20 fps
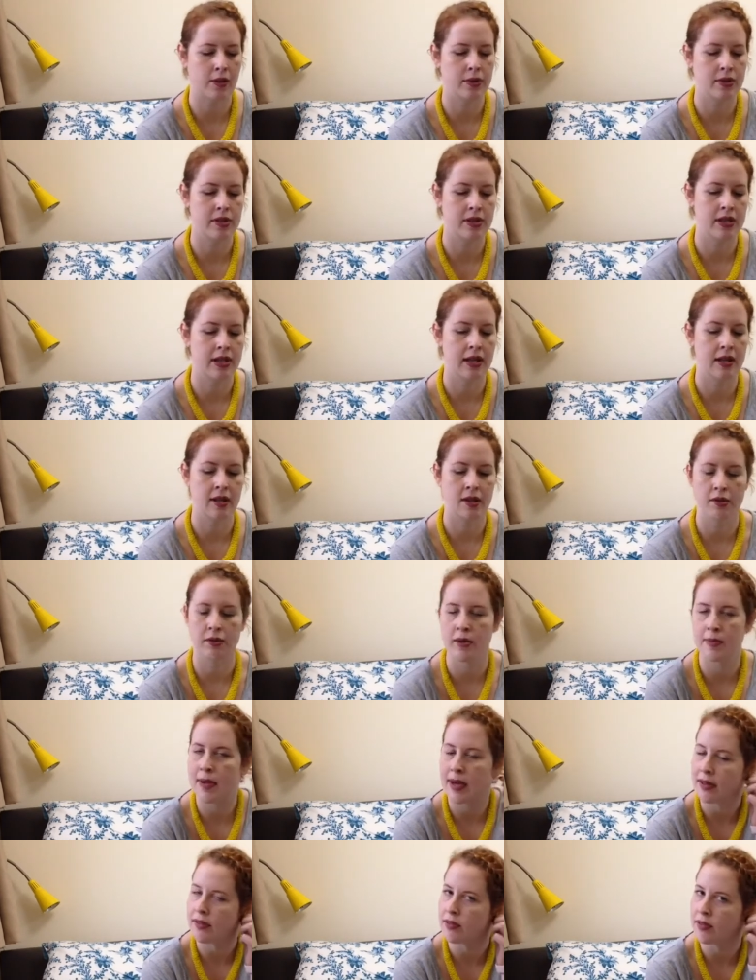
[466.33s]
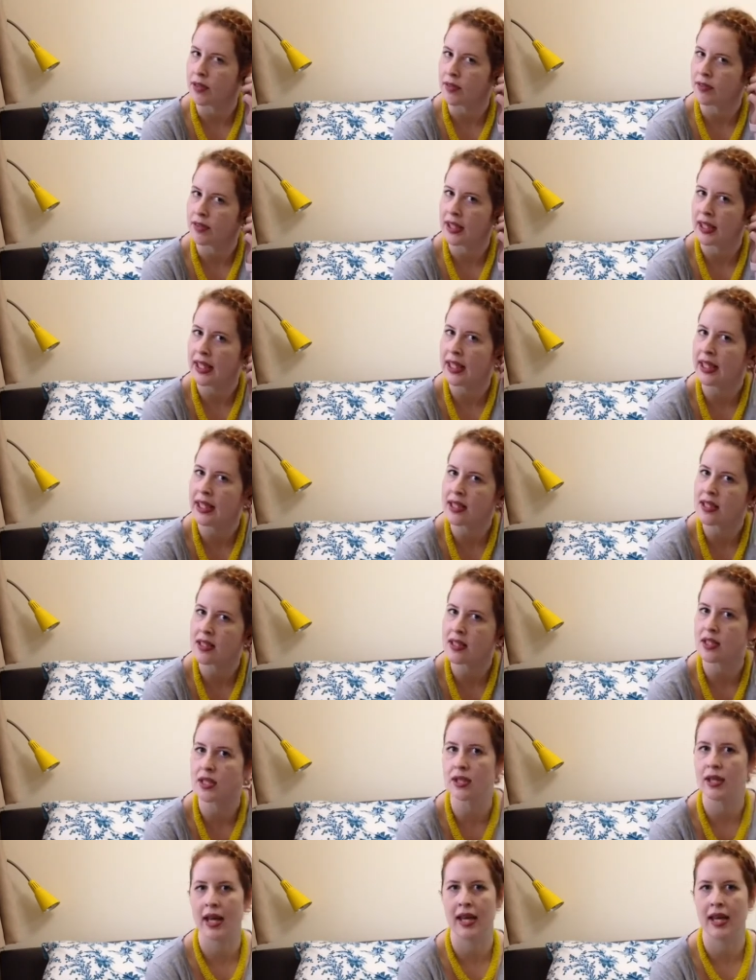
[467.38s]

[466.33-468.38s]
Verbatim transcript: which are like £3.50 each